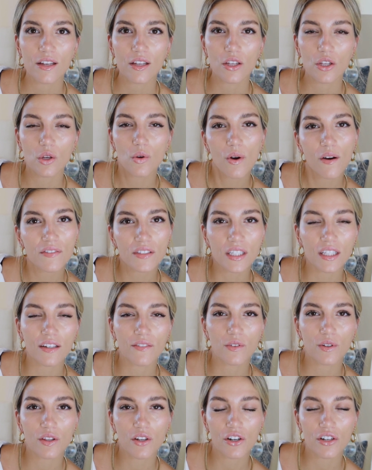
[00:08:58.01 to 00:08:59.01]
You have to
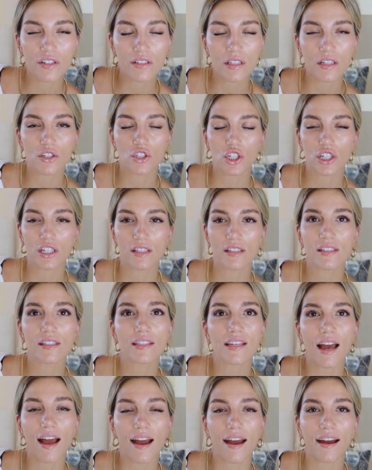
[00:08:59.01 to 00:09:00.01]
live with your
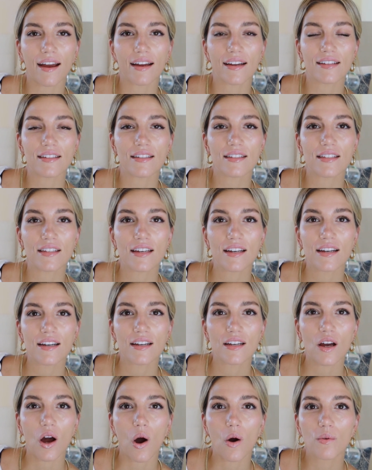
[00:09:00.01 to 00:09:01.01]
decisions and
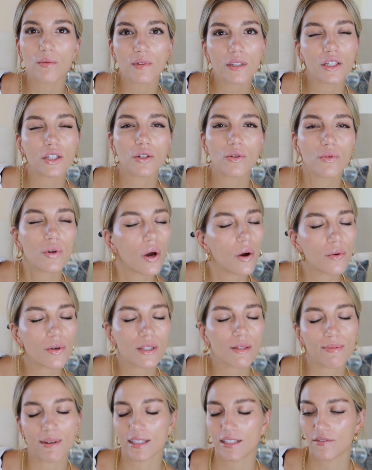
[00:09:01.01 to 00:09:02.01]
only you know
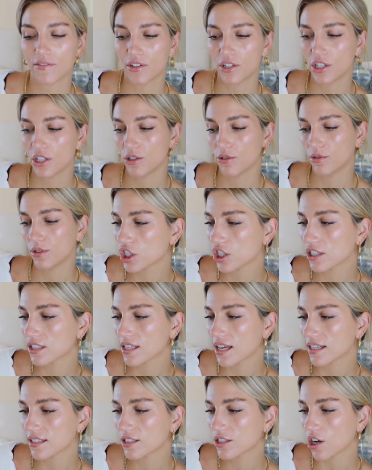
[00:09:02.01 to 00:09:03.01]
what's best for you. It just
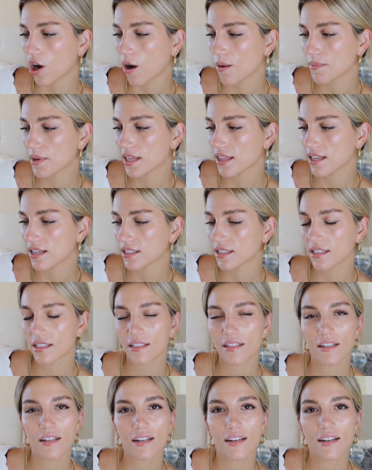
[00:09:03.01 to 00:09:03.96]
has taught me this